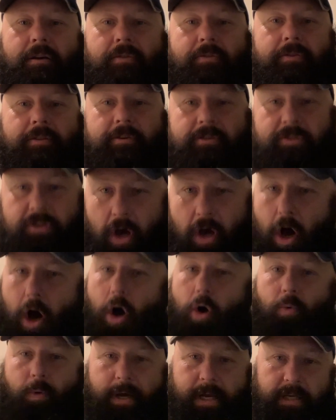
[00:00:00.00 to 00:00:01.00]
There's
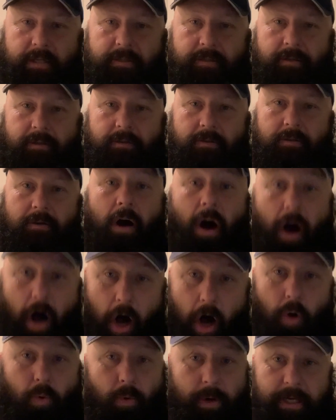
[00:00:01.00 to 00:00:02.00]
always,
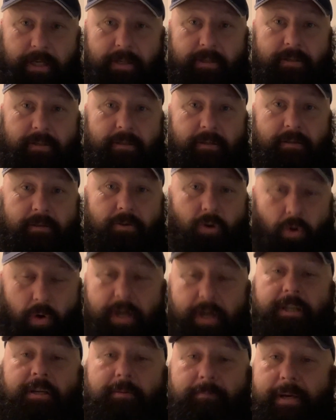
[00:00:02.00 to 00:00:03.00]
always
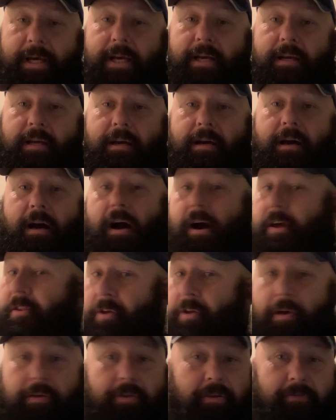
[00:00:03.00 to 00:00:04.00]
going to be
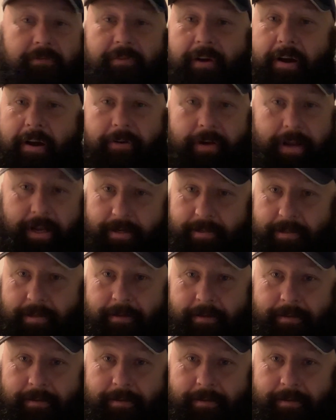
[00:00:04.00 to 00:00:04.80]
another variant.